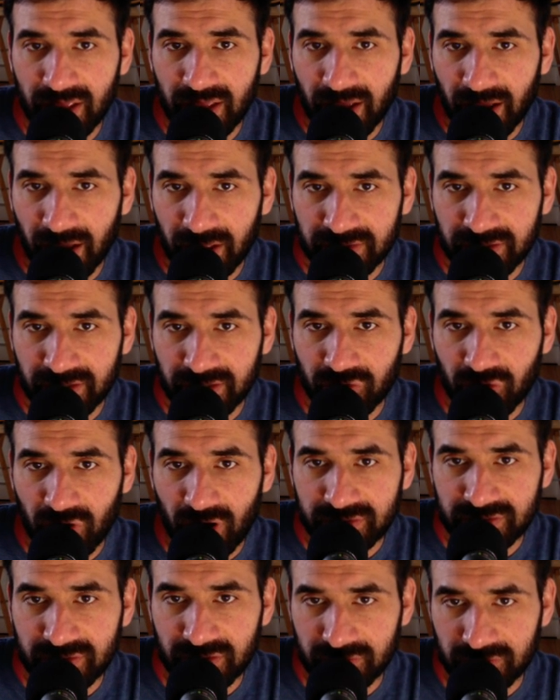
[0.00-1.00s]
and the
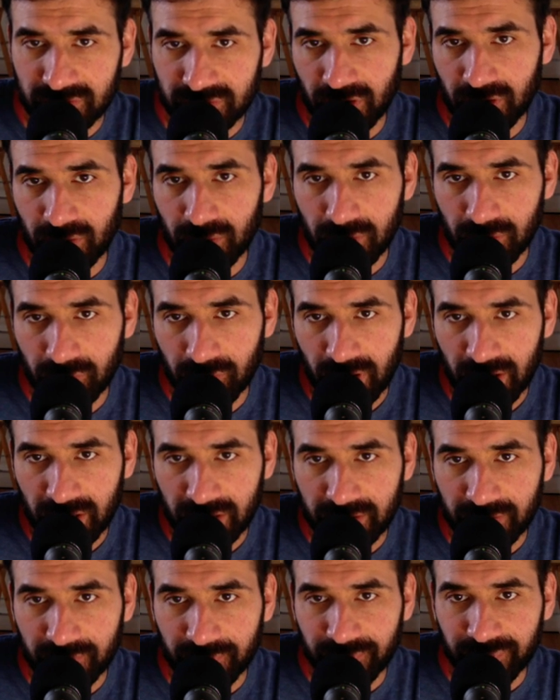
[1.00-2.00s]
Crust Towel
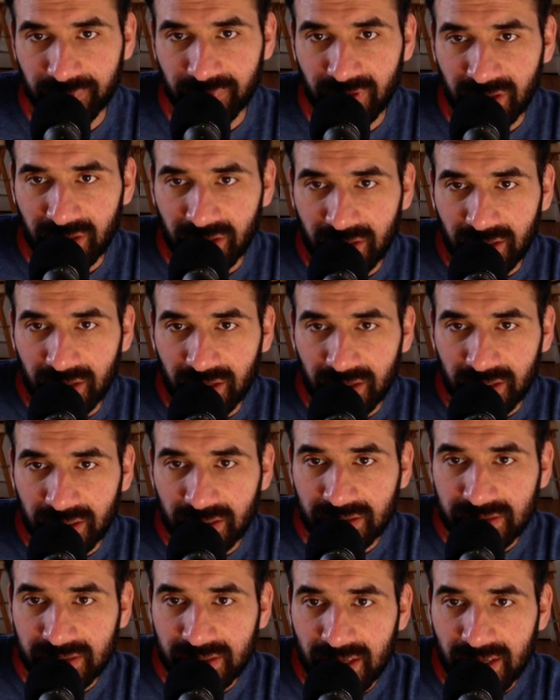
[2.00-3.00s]
Rack. In the